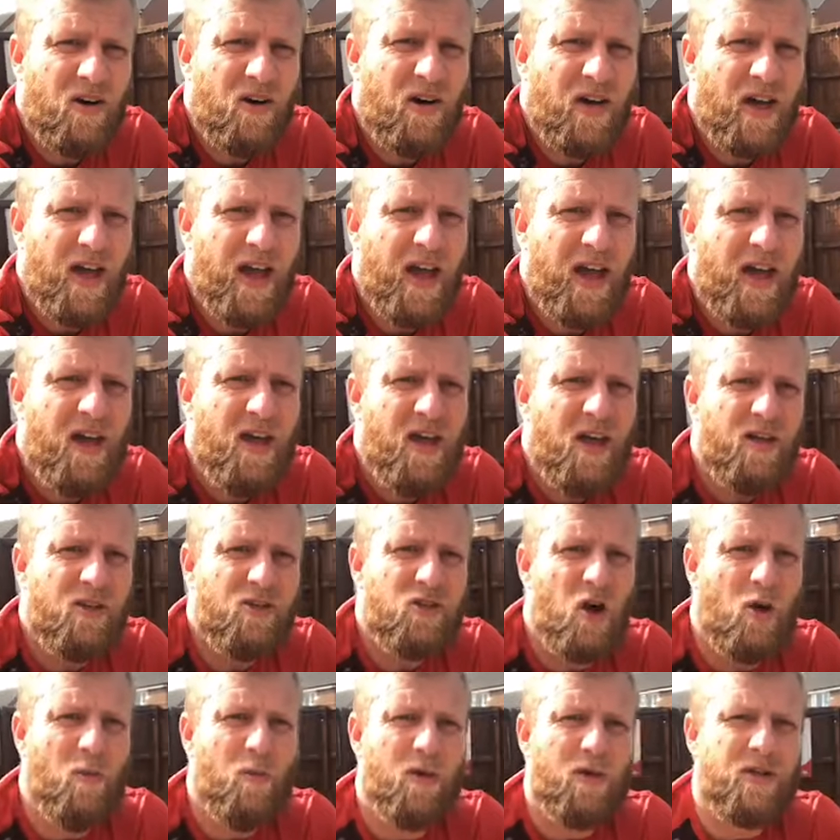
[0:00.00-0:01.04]
Okay,
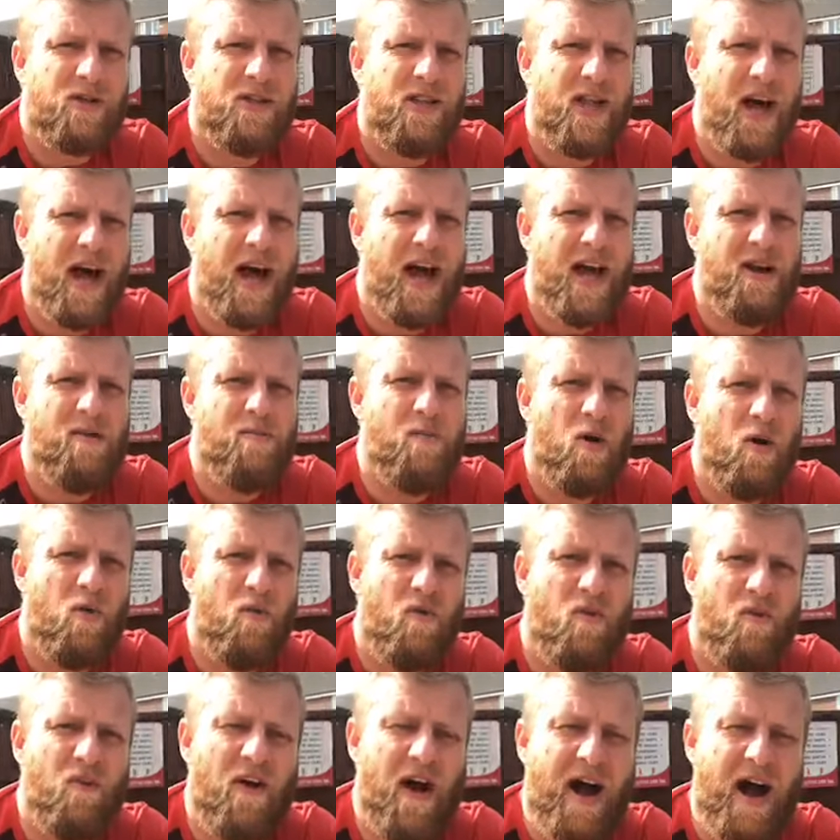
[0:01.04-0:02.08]
Thomas, 9,
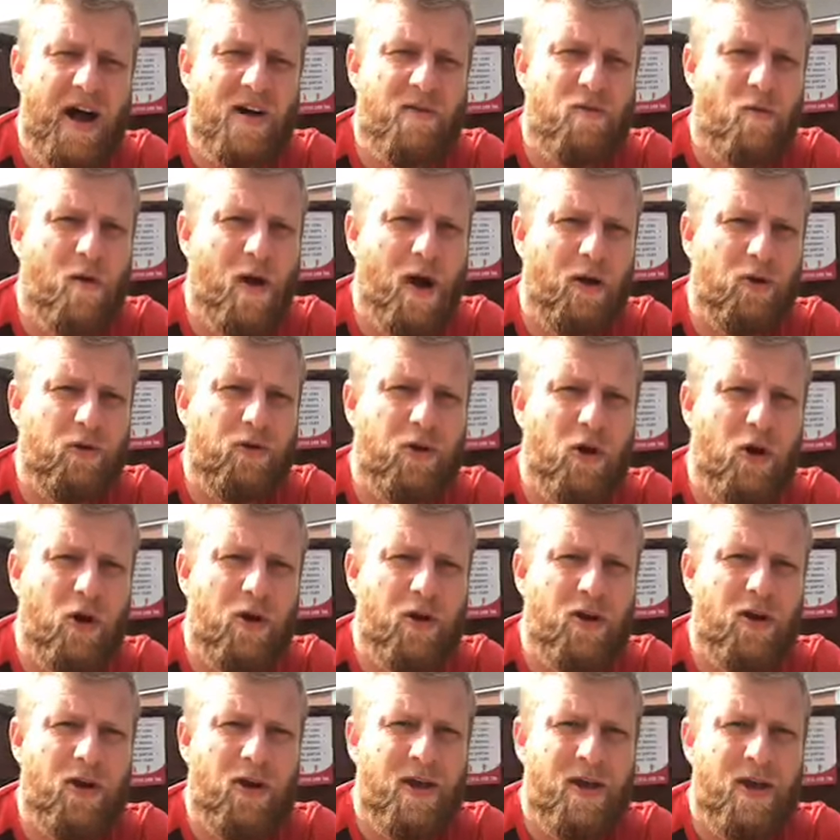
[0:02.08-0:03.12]
Mum, 5, well
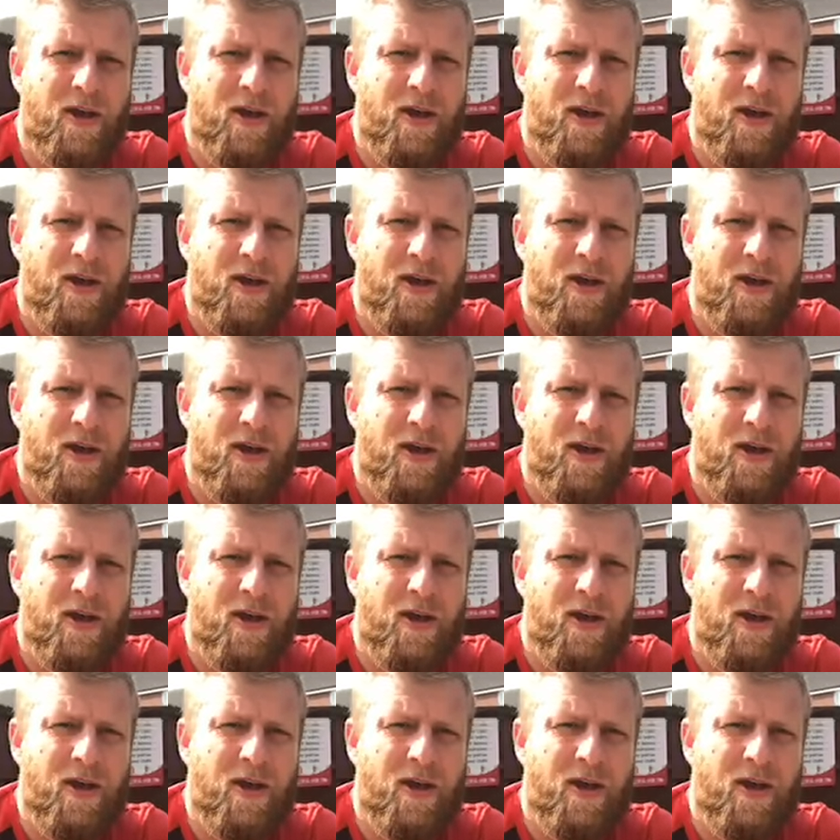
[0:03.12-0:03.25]
done.